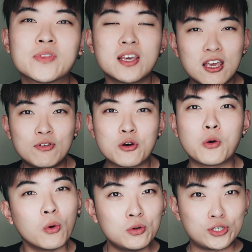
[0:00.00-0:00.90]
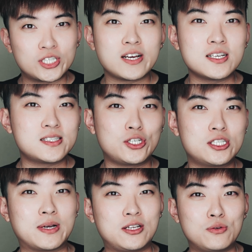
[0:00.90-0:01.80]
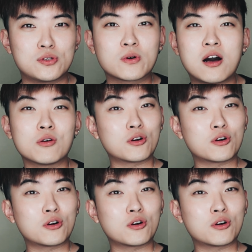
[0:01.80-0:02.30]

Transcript: If you don't know who Trisha is, she's my new so-called